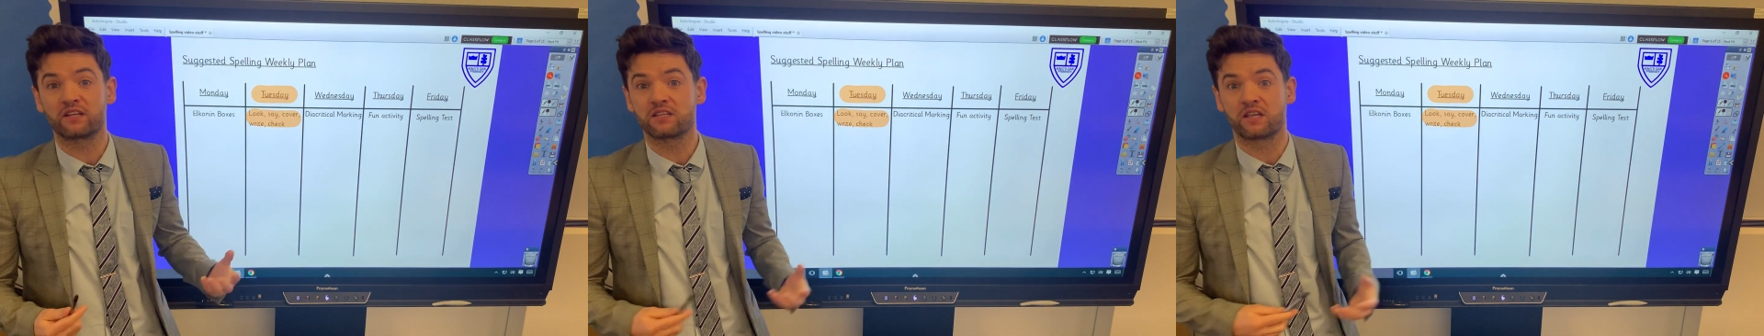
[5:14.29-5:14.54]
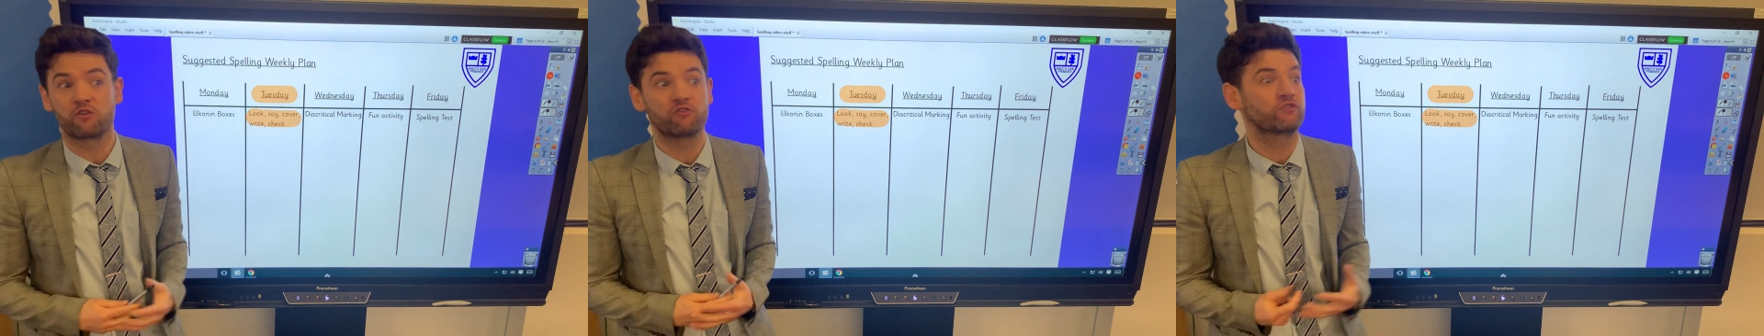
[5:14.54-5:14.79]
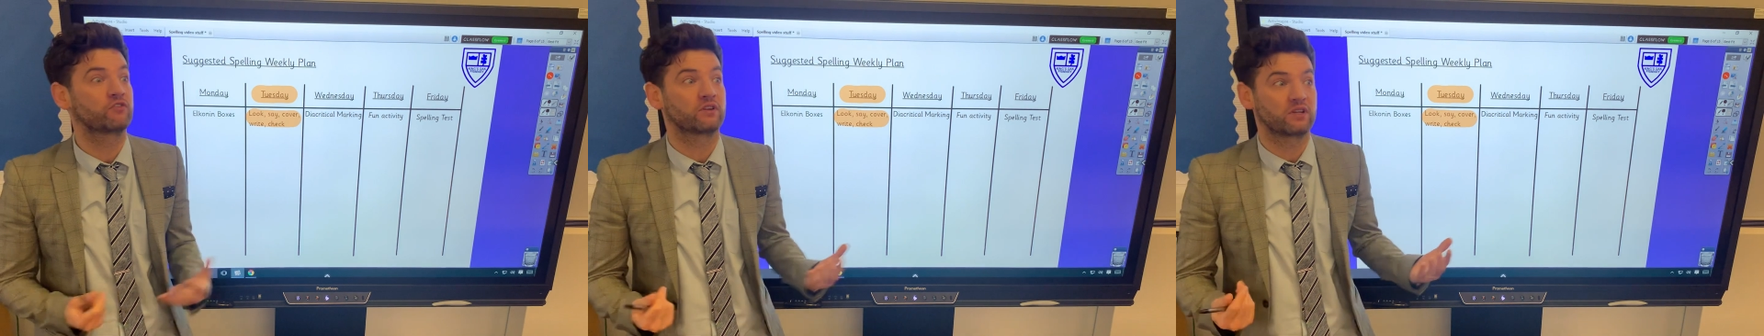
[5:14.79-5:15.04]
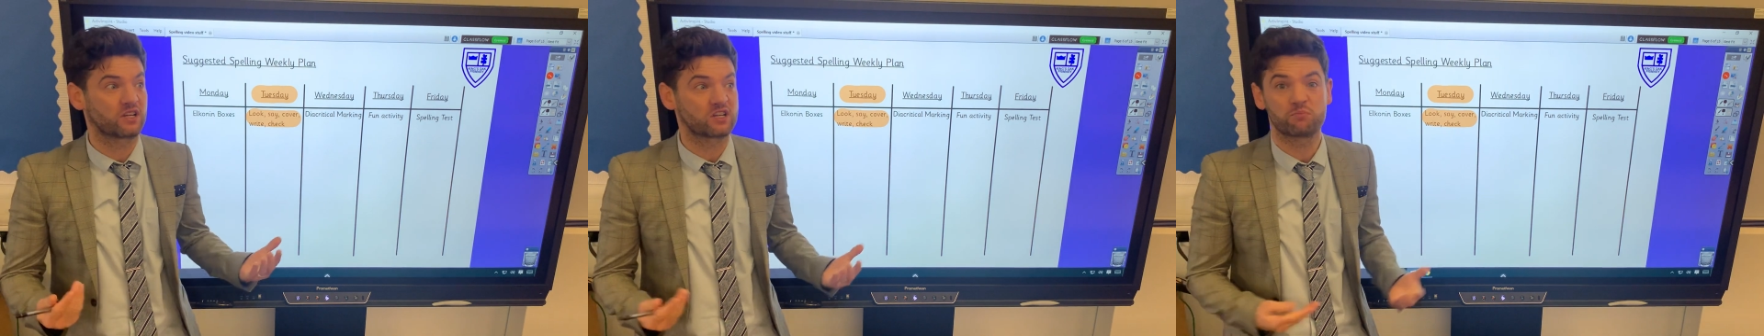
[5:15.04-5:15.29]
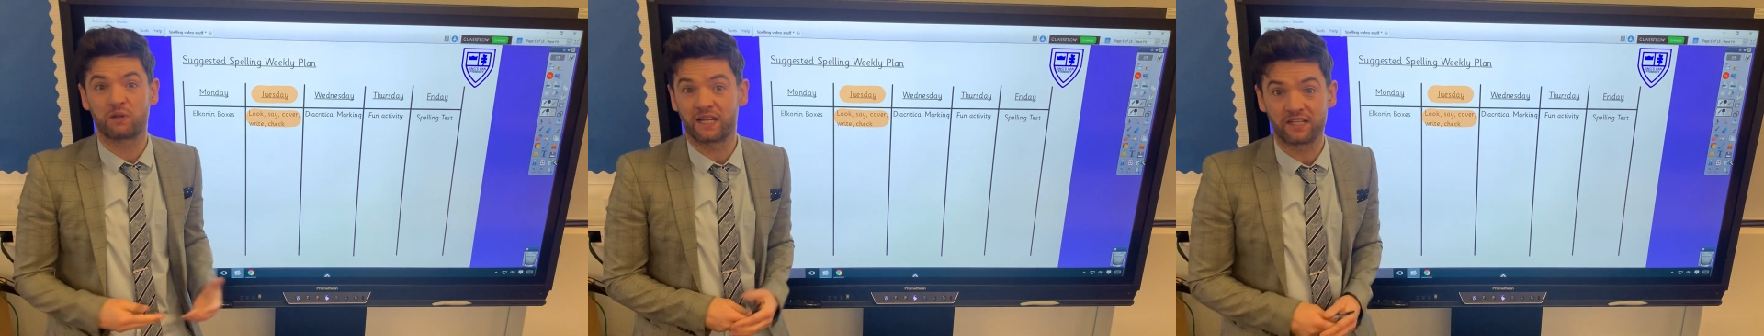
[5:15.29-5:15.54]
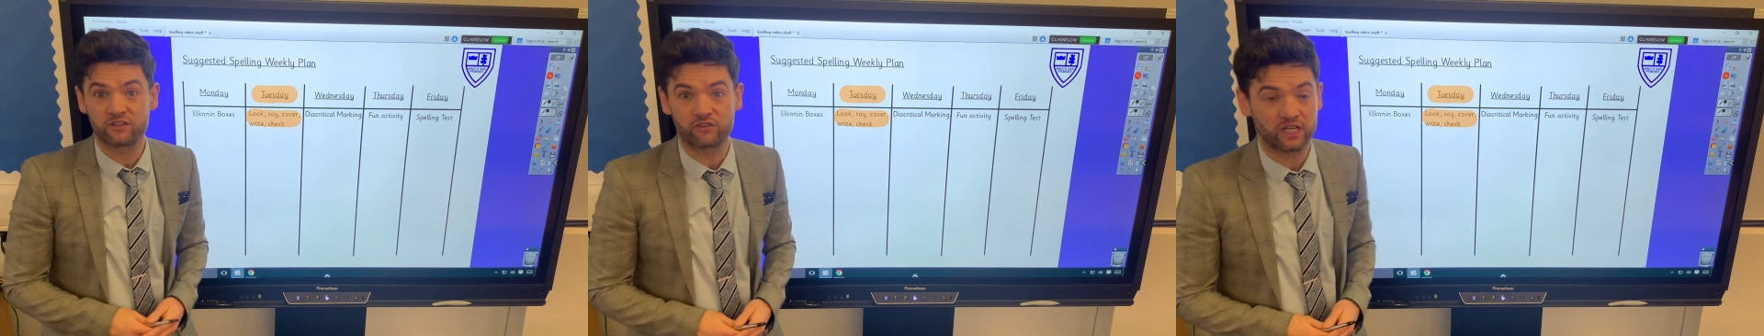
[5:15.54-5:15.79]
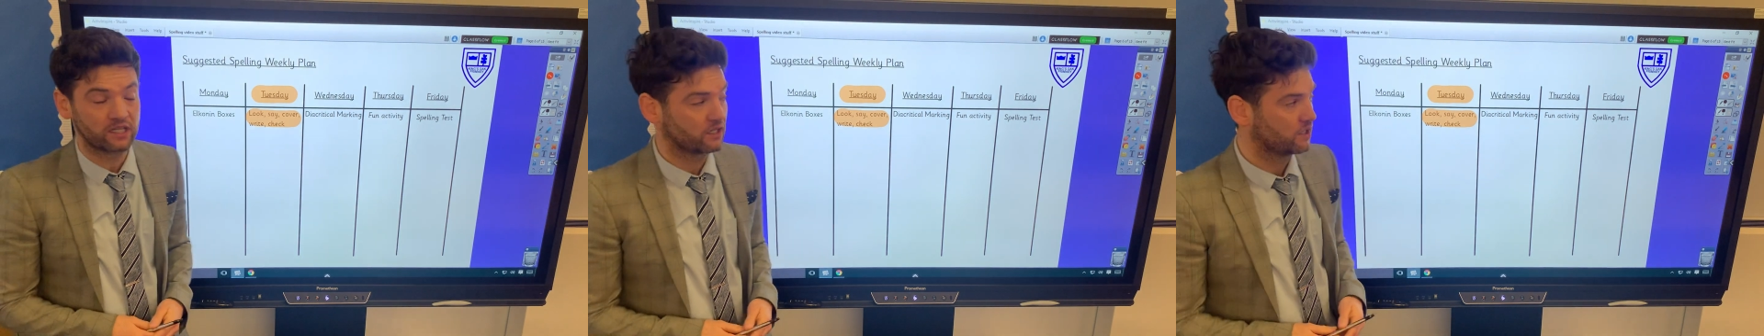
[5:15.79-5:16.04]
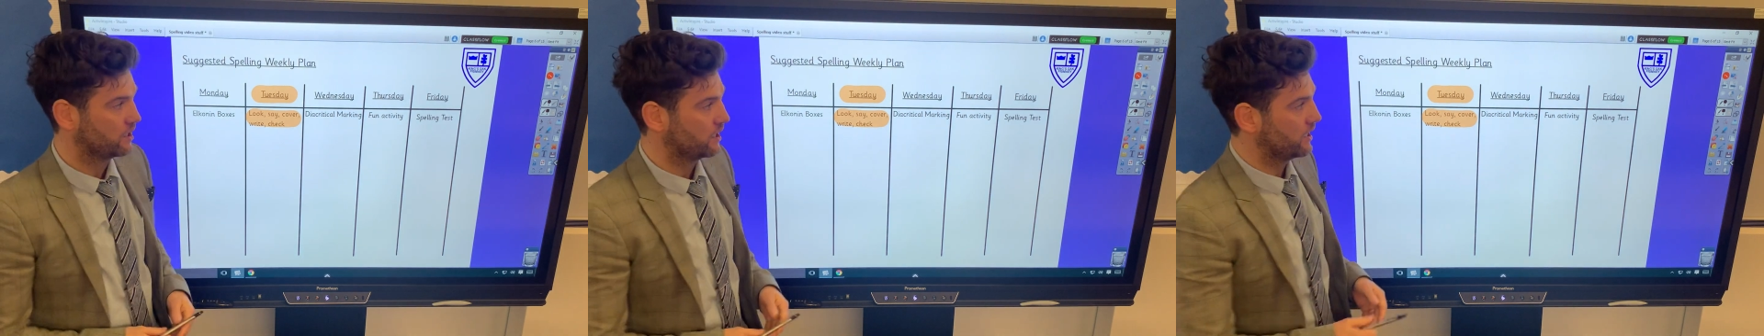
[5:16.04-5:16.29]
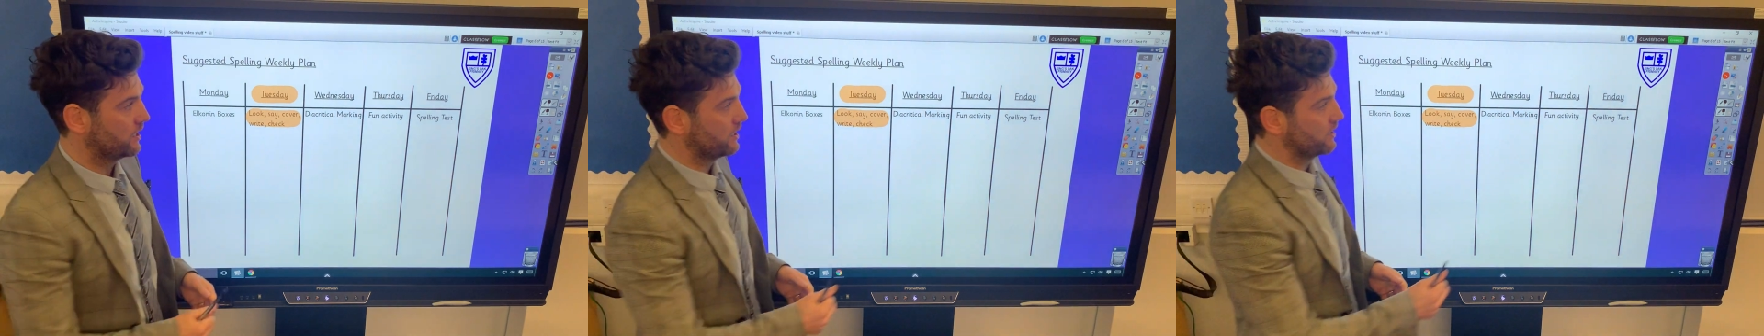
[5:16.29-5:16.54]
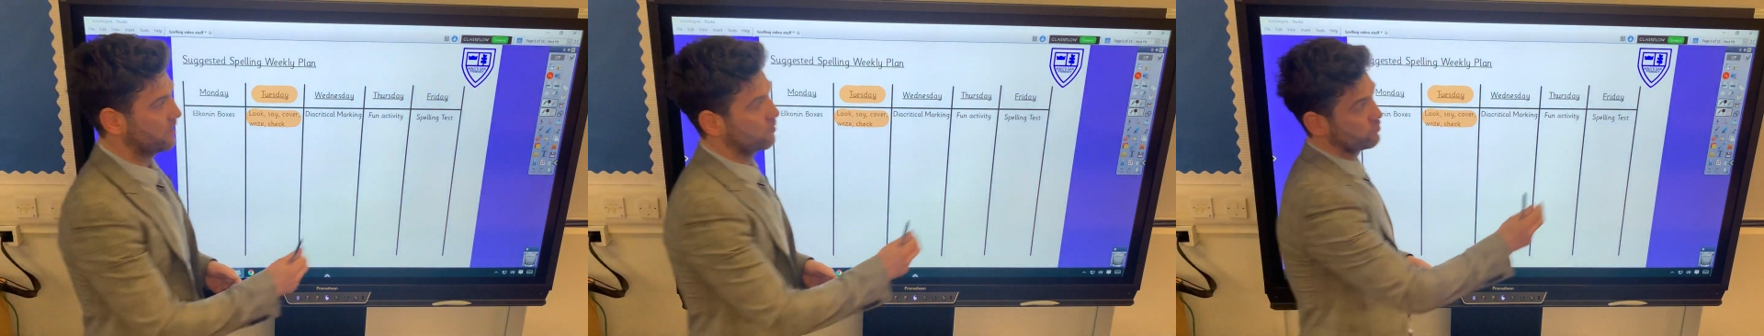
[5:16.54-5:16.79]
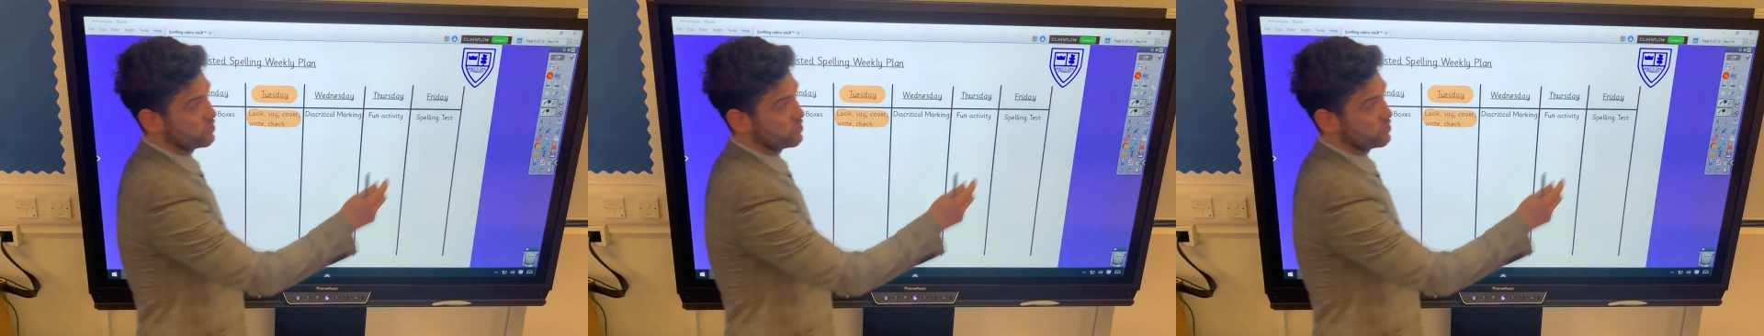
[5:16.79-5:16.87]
self-explanatory. I'll